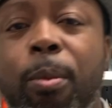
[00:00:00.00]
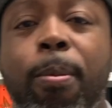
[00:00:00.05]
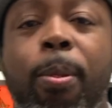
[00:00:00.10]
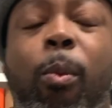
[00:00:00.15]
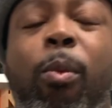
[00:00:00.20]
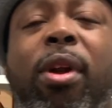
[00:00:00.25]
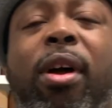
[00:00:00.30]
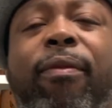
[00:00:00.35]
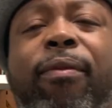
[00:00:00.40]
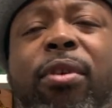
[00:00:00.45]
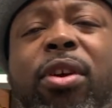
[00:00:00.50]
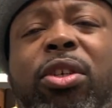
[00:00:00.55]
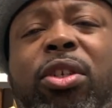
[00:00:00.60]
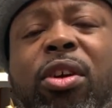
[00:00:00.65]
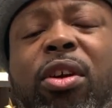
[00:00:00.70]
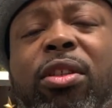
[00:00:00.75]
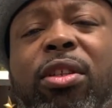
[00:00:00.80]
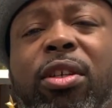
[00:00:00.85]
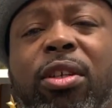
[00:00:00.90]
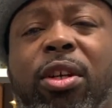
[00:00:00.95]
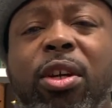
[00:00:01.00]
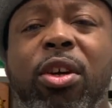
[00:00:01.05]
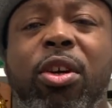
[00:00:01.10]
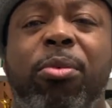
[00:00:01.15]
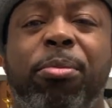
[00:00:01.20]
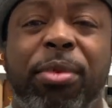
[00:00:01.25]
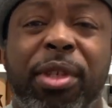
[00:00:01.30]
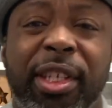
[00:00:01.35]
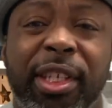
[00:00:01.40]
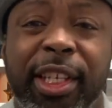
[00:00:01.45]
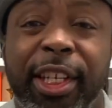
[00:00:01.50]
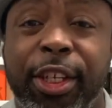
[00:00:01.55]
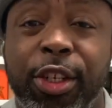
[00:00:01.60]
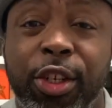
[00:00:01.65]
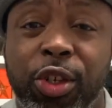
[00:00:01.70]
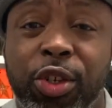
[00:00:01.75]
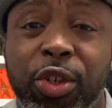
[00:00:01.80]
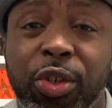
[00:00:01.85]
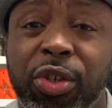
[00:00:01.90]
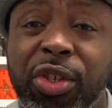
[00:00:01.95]
When I first heard the term
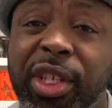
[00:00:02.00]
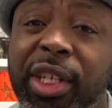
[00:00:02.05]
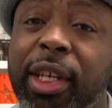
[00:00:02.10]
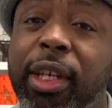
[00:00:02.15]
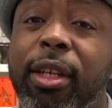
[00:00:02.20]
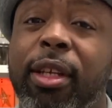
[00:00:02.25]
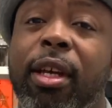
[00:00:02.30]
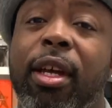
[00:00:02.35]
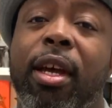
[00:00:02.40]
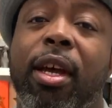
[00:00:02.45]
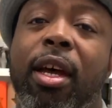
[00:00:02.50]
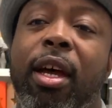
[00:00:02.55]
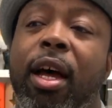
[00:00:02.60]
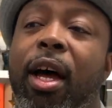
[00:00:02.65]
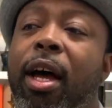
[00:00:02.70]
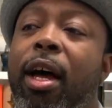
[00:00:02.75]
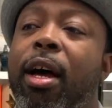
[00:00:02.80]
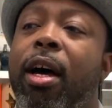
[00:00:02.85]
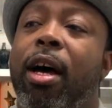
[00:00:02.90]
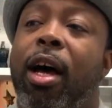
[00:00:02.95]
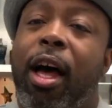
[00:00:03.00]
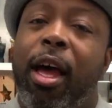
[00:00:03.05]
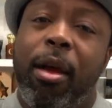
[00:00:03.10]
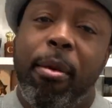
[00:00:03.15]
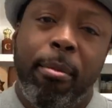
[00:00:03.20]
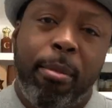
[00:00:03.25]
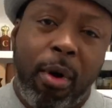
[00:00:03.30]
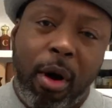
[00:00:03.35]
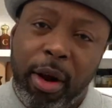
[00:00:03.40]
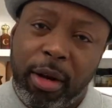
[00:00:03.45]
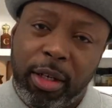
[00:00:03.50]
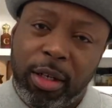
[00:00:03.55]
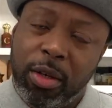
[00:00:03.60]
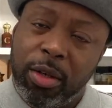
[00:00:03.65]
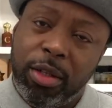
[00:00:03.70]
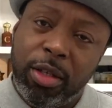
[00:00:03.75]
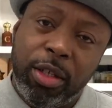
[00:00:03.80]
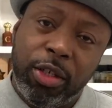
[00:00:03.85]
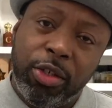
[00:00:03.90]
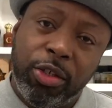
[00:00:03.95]
signature scent, I embarked
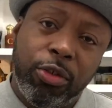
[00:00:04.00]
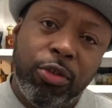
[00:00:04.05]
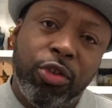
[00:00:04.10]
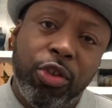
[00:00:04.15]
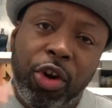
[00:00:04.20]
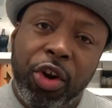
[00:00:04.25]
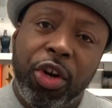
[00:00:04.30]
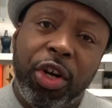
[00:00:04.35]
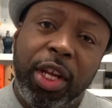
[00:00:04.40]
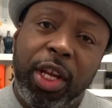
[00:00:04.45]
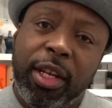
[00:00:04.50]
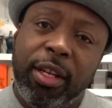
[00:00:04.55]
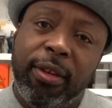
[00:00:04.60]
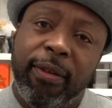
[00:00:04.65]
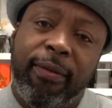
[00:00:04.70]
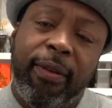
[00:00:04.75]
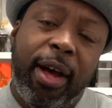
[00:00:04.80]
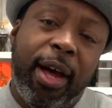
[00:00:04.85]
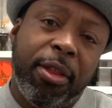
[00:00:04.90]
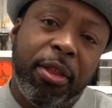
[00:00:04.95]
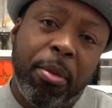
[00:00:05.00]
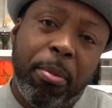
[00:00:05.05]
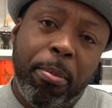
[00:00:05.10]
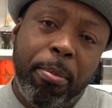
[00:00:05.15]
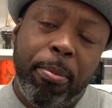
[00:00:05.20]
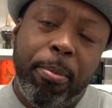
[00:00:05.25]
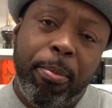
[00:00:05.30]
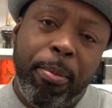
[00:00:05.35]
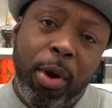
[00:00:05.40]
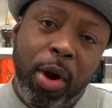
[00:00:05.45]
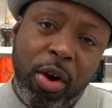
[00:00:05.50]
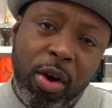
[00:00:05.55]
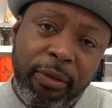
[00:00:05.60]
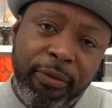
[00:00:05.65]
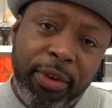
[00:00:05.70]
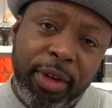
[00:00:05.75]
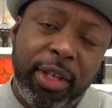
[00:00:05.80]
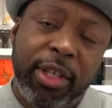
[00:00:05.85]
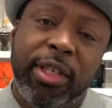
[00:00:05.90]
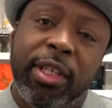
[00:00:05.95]
on this journey to find the
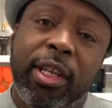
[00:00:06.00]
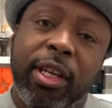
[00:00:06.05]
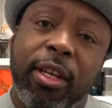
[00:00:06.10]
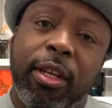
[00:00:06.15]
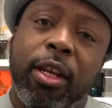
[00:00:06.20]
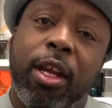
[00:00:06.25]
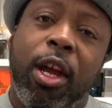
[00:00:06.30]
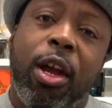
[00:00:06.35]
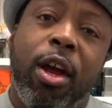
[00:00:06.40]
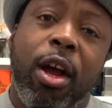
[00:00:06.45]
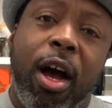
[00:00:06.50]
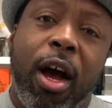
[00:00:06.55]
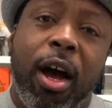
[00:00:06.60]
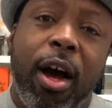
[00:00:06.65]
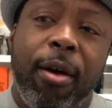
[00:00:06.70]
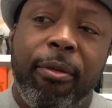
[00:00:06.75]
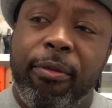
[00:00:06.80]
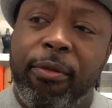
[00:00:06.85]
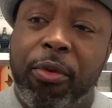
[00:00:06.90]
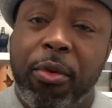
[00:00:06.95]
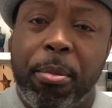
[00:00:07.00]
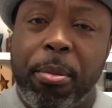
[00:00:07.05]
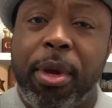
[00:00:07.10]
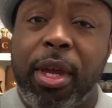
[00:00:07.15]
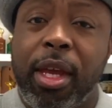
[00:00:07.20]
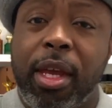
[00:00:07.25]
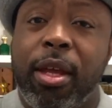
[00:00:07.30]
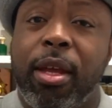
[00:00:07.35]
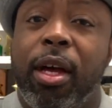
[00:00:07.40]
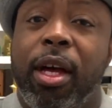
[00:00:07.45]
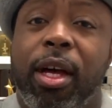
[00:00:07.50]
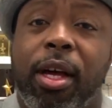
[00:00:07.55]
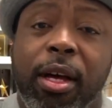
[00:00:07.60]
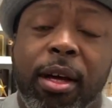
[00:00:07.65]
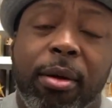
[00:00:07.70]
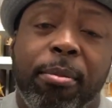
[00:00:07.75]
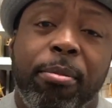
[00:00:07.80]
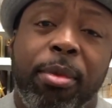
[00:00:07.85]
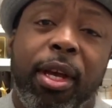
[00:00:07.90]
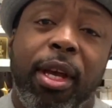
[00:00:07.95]
perfect scent for me.
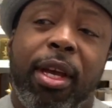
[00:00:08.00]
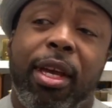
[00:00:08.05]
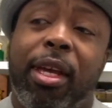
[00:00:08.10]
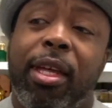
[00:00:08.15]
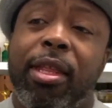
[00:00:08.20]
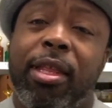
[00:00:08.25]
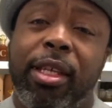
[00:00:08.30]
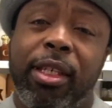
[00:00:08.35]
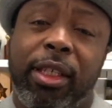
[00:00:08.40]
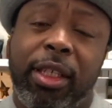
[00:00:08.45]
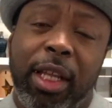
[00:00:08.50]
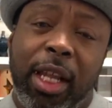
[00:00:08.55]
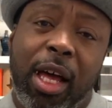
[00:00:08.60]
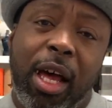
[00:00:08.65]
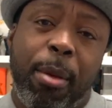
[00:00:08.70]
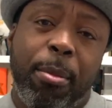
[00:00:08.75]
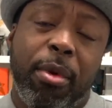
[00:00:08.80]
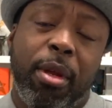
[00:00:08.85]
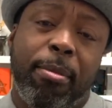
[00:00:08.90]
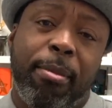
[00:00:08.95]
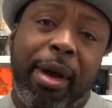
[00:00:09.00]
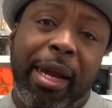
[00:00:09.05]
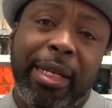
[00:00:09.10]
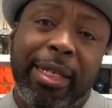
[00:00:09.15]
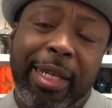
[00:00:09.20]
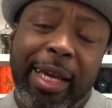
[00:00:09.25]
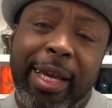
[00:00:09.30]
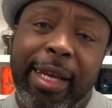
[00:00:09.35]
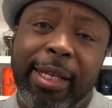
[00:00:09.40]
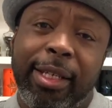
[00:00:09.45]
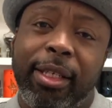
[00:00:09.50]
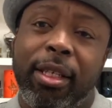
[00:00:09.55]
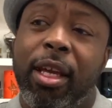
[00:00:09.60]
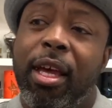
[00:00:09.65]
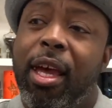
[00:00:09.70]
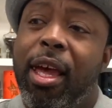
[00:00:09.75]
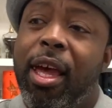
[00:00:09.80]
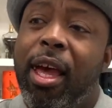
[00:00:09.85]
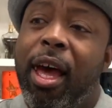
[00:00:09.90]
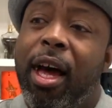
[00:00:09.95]
Being in this climate, my taste,
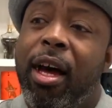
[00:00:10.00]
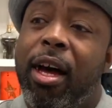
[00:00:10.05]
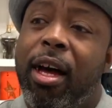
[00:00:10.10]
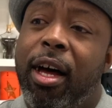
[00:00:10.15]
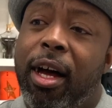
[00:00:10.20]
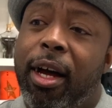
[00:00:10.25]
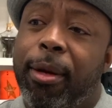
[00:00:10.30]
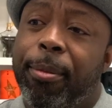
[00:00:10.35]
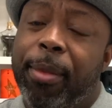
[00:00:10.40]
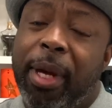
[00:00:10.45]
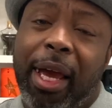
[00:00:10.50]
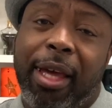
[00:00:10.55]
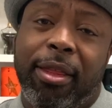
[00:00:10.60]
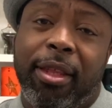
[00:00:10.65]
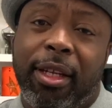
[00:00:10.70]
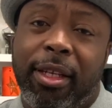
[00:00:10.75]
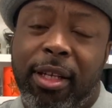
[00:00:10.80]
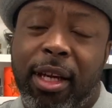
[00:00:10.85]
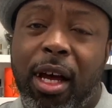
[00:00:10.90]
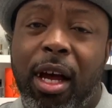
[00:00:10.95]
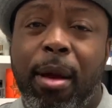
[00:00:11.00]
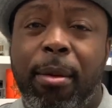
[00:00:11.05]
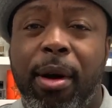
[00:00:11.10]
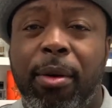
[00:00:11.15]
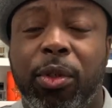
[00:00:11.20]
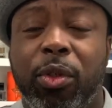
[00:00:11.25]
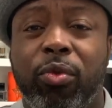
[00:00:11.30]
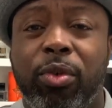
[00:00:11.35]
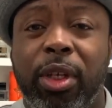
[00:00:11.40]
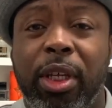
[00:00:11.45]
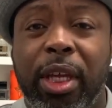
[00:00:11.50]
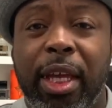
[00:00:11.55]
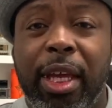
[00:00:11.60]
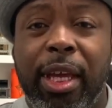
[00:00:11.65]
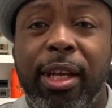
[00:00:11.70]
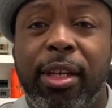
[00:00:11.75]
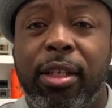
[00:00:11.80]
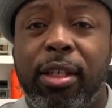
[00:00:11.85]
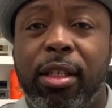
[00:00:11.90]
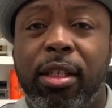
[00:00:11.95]
at the time I was really
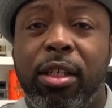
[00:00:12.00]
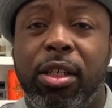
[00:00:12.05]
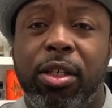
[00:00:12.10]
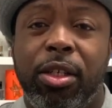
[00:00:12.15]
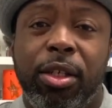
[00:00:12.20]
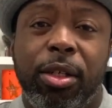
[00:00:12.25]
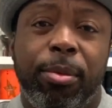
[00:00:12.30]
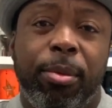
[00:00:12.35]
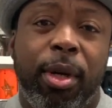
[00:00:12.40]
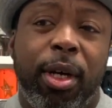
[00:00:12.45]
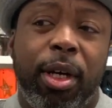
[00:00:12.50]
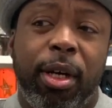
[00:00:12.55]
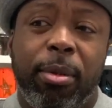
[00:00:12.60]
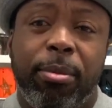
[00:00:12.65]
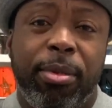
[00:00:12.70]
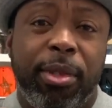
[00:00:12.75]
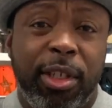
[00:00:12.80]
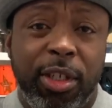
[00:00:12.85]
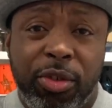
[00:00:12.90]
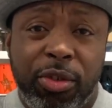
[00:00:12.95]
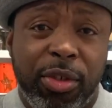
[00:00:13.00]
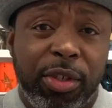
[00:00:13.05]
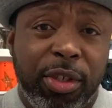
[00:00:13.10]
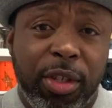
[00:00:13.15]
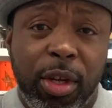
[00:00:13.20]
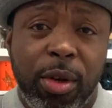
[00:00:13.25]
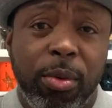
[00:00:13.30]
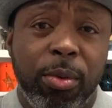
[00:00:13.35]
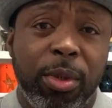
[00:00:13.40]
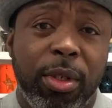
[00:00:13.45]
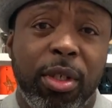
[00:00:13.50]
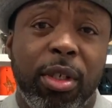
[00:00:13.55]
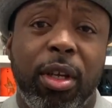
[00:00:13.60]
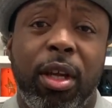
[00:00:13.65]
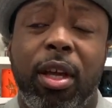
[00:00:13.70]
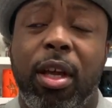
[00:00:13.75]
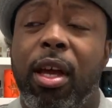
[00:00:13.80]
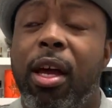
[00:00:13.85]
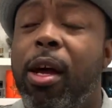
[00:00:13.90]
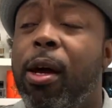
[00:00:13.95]
into citrus
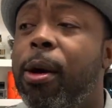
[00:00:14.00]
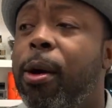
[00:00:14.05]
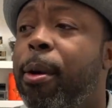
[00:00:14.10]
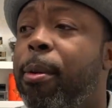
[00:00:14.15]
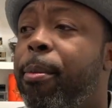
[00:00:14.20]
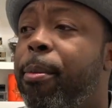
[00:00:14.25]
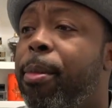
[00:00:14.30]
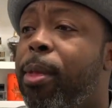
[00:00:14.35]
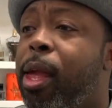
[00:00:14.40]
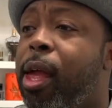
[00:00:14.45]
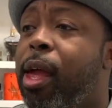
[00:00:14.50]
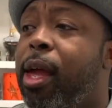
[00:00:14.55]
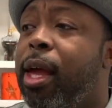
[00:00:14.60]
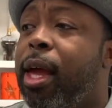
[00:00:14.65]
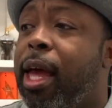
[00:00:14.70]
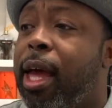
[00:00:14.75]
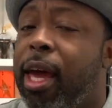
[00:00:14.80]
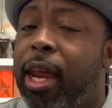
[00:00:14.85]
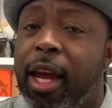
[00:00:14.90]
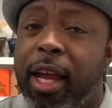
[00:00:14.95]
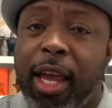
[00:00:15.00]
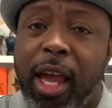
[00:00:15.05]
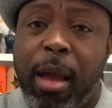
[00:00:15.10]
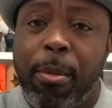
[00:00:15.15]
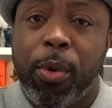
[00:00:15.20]
notes, and I came